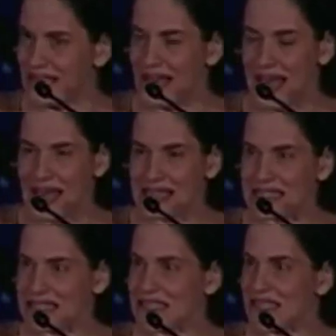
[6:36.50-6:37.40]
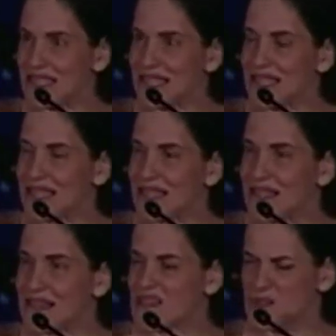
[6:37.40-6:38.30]
and
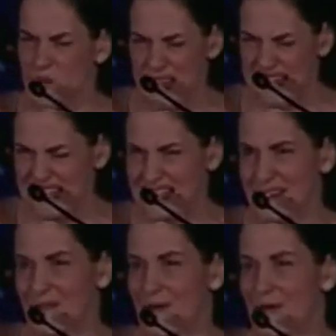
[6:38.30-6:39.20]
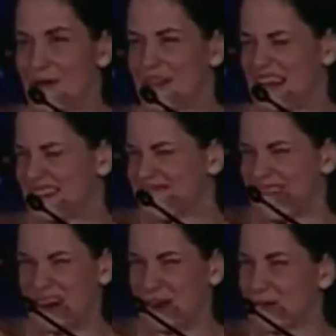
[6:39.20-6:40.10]
sweetness in the world and
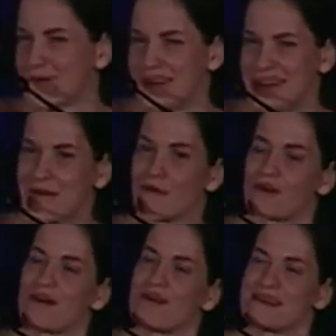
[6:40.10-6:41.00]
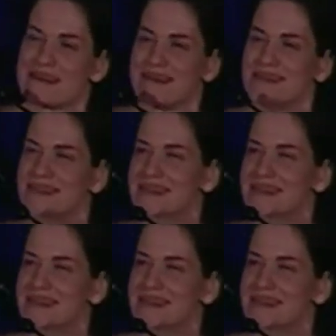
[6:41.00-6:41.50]
humor in the world and